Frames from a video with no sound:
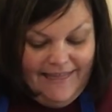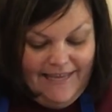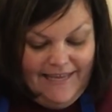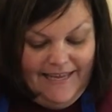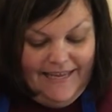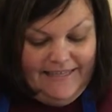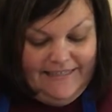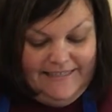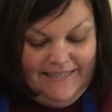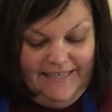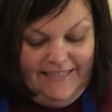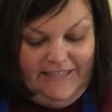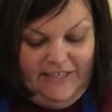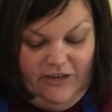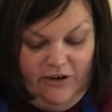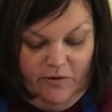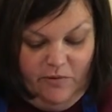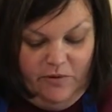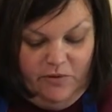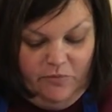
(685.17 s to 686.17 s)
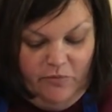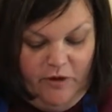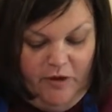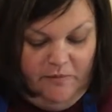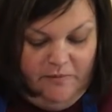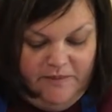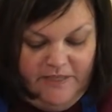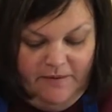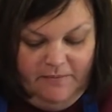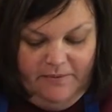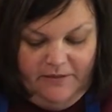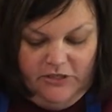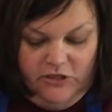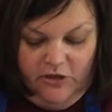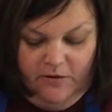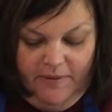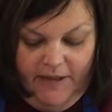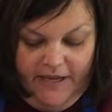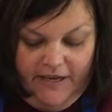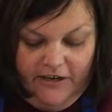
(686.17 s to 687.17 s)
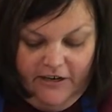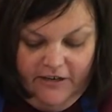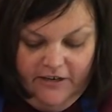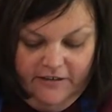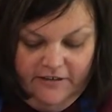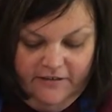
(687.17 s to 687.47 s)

I think it's easier with room temperature butter.